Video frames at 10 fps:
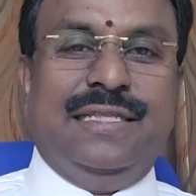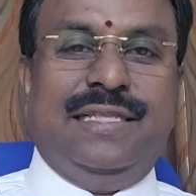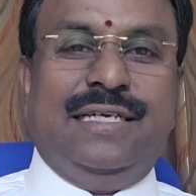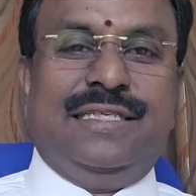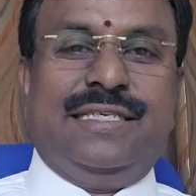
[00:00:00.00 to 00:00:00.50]

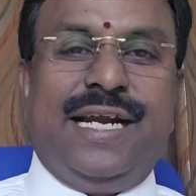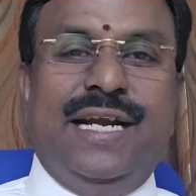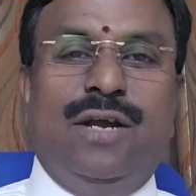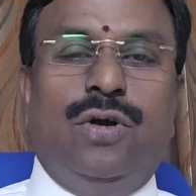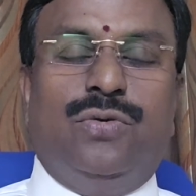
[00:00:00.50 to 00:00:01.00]
that
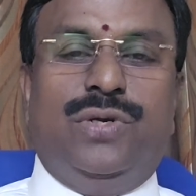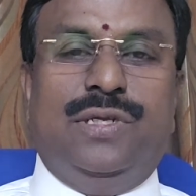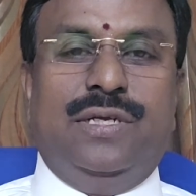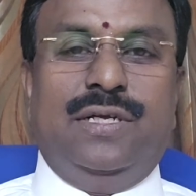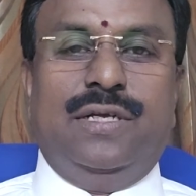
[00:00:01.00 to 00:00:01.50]
stand out
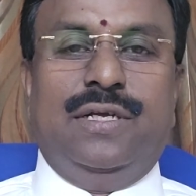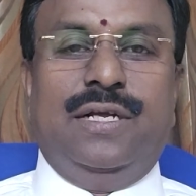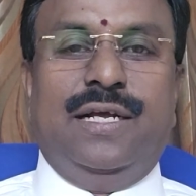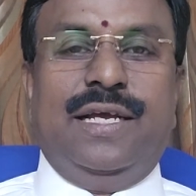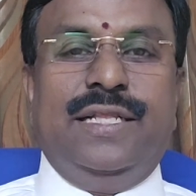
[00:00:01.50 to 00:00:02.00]

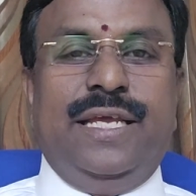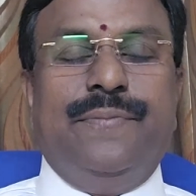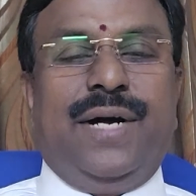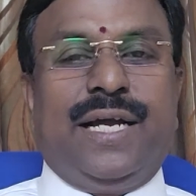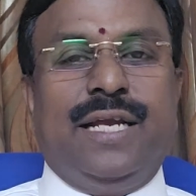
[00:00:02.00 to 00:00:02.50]
in the
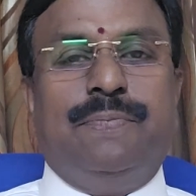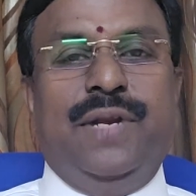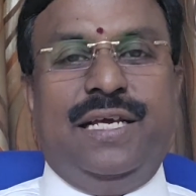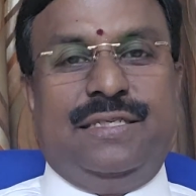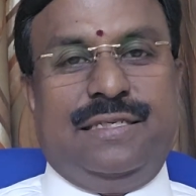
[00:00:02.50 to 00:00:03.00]

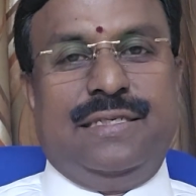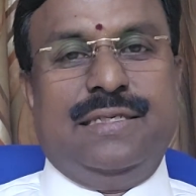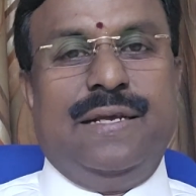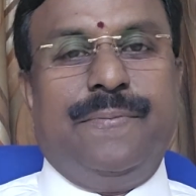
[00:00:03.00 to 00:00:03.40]
marketplace.